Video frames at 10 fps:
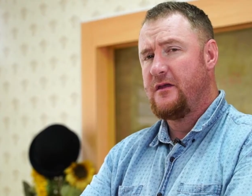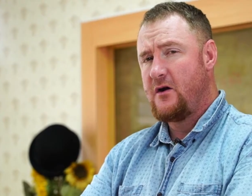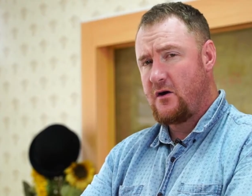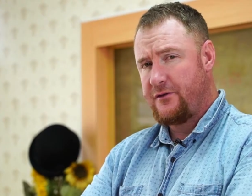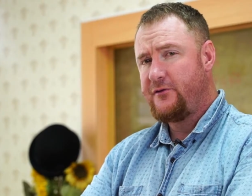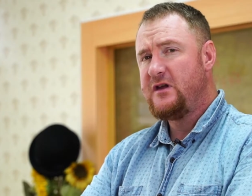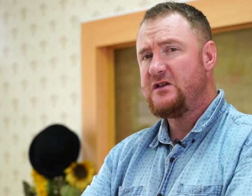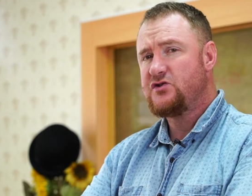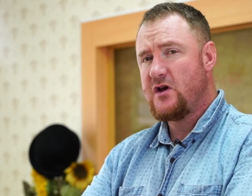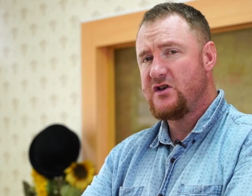There are three
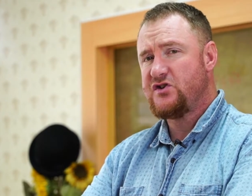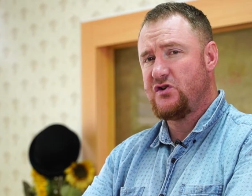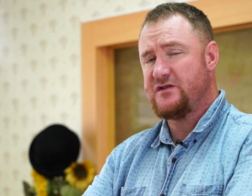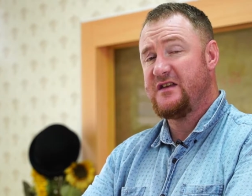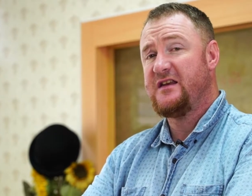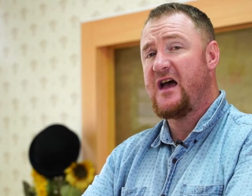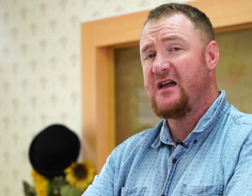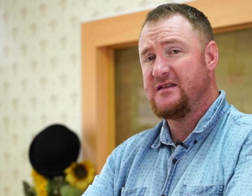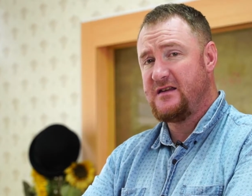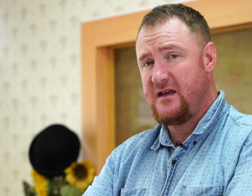treasures in
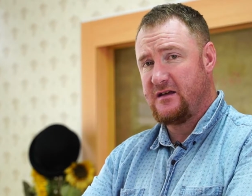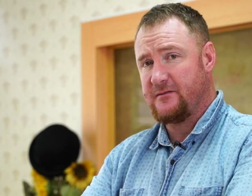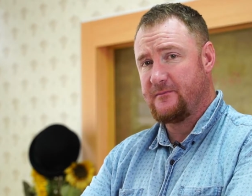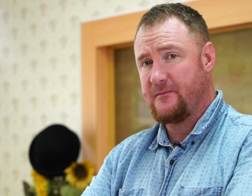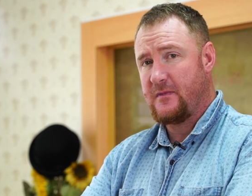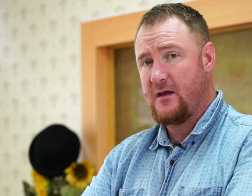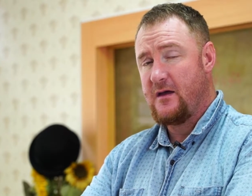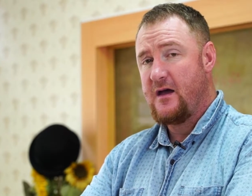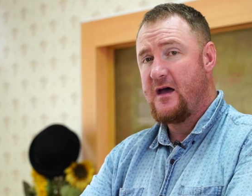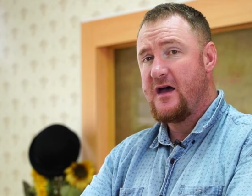Anding.
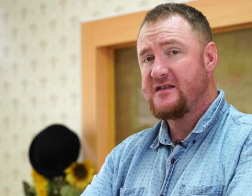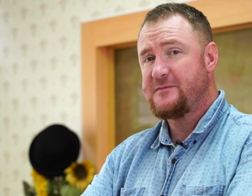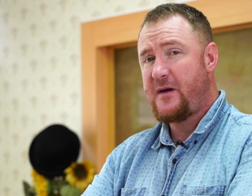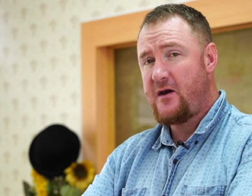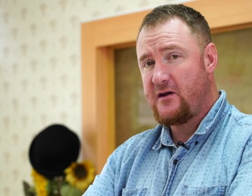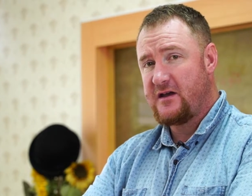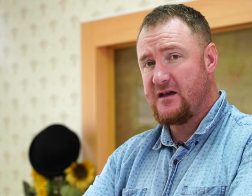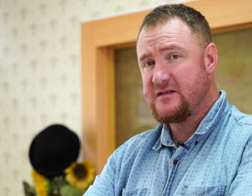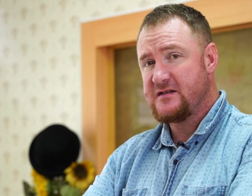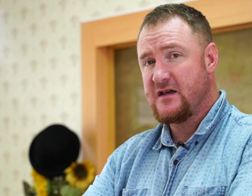
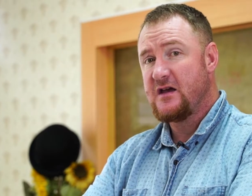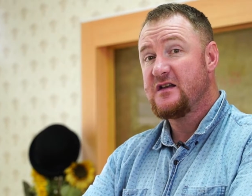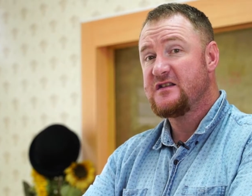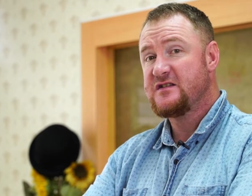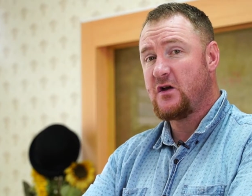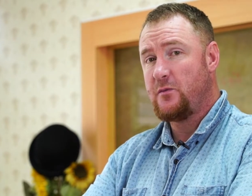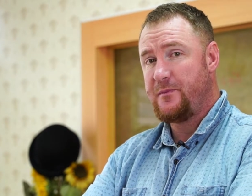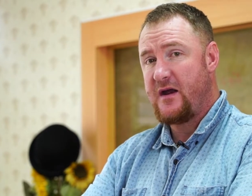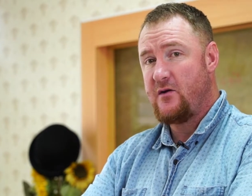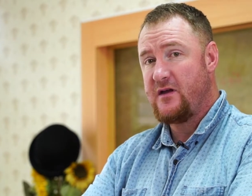Asparagus,
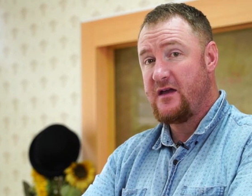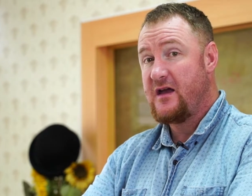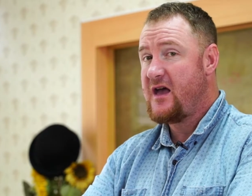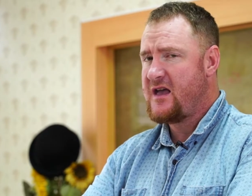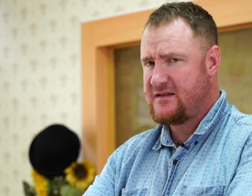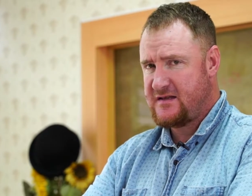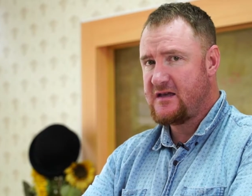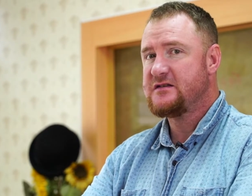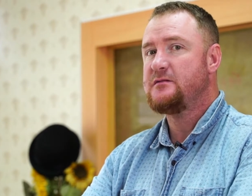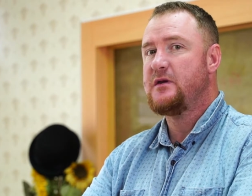soapberry, and
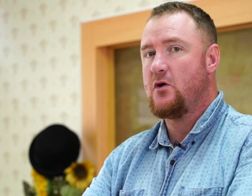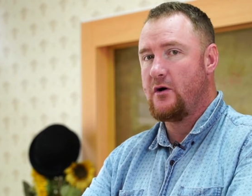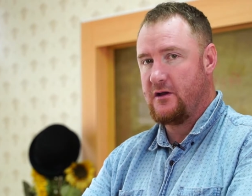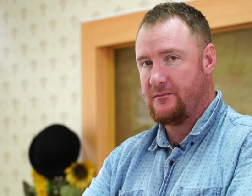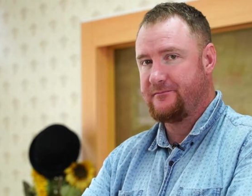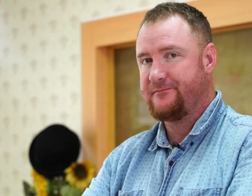sesame oil.